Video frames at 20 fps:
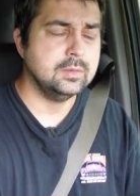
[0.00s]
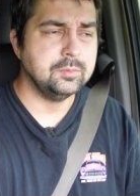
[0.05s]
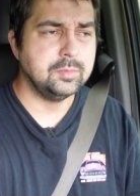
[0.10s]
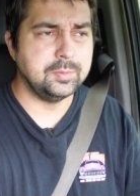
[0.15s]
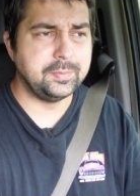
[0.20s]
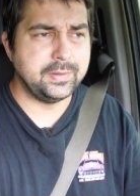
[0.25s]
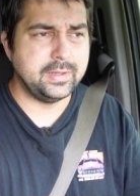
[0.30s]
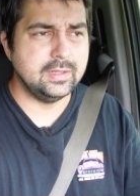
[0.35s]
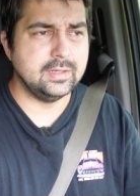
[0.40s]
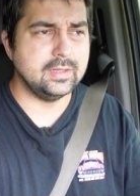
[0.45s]

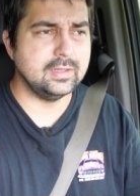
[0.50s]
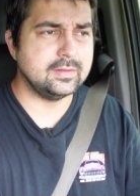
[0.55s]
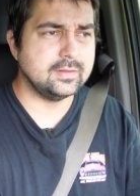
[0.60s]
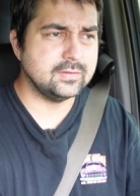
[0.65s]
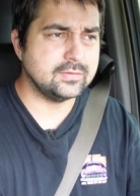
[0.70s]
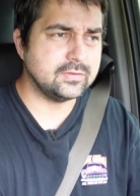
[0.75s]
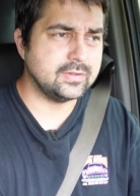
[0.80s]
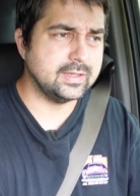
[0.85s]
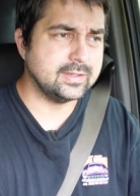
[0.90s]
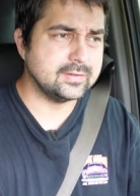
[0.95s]
But being that
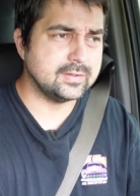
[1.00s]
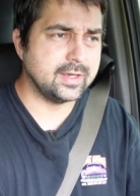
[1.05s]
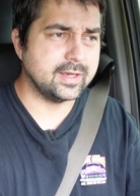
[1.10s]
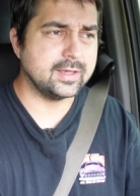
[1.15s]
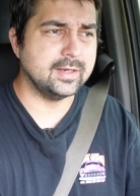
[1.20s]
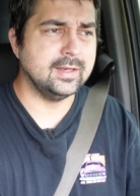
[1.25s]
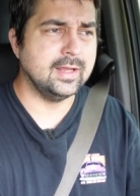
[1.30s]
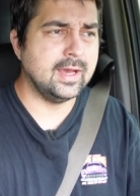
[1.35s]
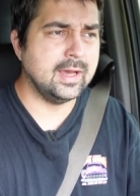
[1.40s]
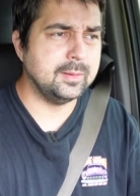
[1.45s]
this thing's
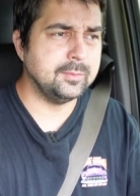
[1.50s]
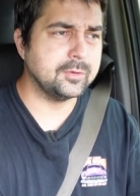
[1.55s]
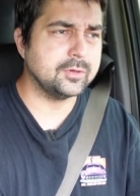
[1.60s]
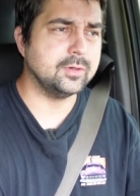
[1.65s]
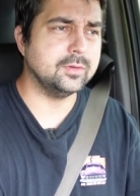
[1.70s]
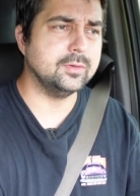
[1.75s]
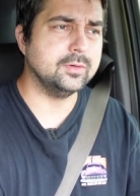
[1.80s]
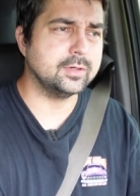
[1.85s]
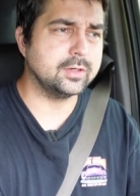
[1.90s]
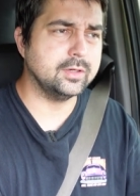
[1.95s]

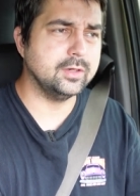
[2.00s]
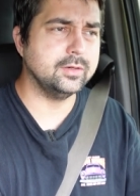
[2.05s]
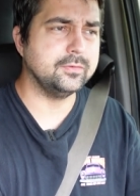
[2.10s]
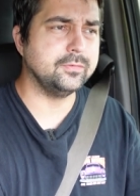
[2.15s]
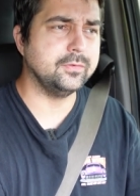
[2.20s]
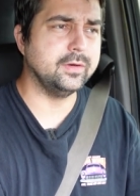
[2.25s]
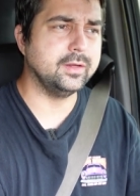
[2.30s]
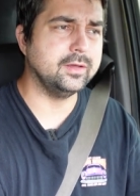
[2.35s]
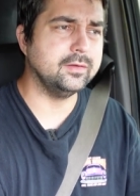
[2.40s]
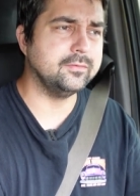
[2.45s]
economical and good
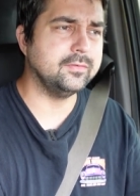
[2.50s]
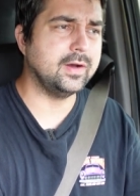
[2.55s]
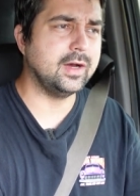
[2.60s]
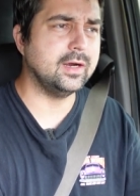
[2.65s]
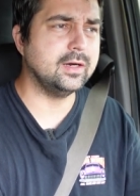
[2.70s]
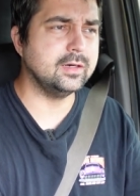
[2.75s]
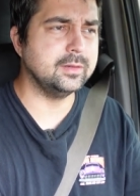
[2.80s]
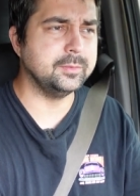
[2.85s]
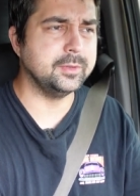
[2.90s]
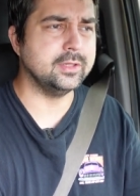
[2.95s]
for the
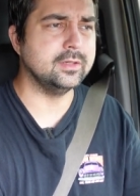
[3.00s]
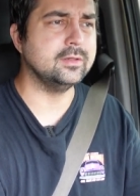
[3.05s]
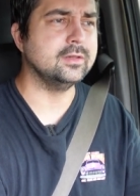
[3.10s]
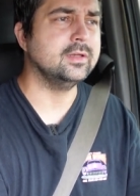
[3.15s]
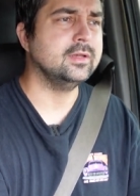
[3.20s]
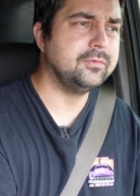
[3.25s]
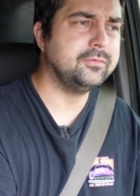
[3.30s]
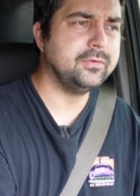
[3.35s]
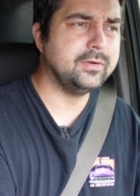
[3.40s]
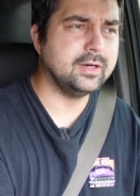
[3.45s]
environment,
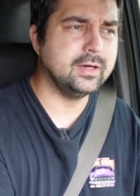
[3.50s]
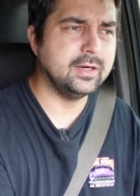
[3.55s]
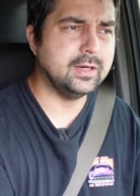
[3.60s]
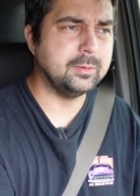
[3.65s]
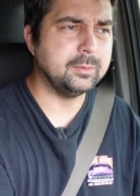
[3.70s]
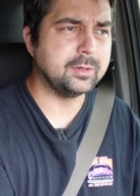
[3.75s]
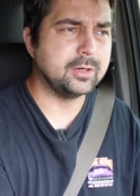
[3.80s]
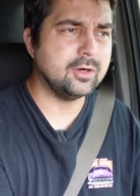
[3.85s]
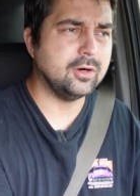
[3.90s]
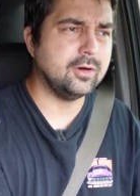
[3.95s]
I figured
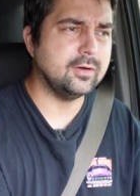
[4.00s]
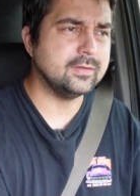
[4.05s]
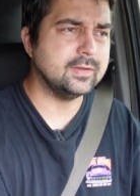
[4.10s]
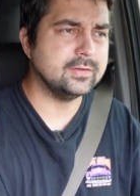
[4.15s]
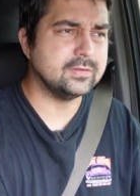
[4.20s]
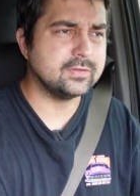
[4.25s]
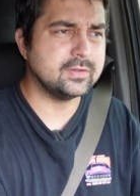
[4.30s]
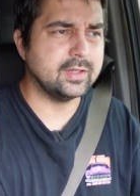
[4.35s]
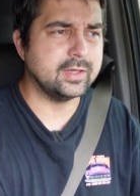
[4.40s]
I would call this